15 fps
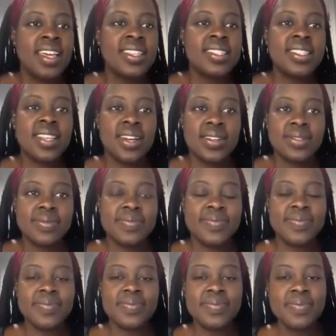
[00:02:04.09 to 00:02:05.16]
So
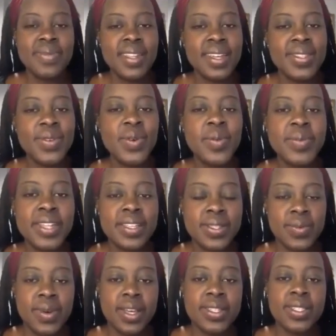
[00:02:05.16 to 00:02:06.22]
the woman at the well.